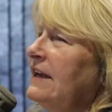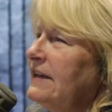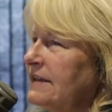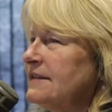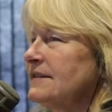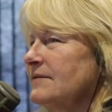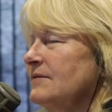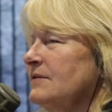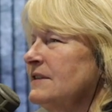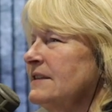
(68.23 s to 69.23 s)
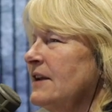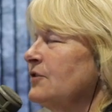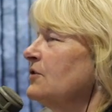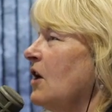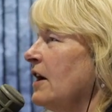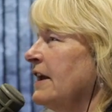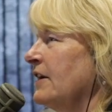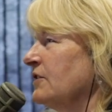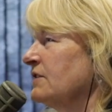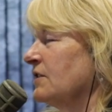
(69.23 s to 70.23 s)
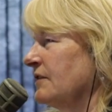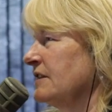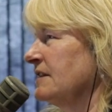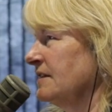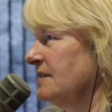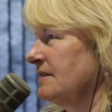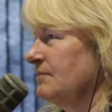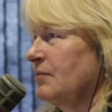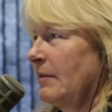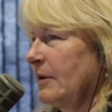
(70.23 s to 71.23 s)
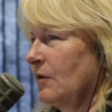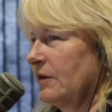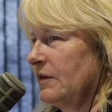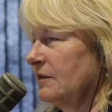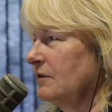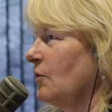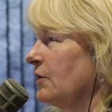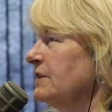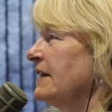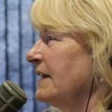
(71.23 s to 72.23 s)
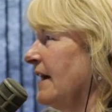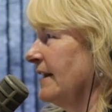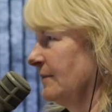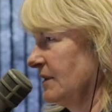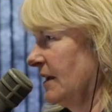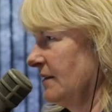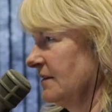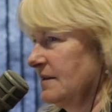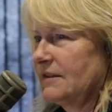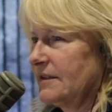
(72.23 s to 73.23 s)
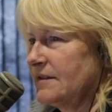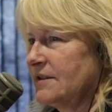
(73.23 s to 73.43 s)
And it's standard lawn care service is probably one of the lower ticket items on this list,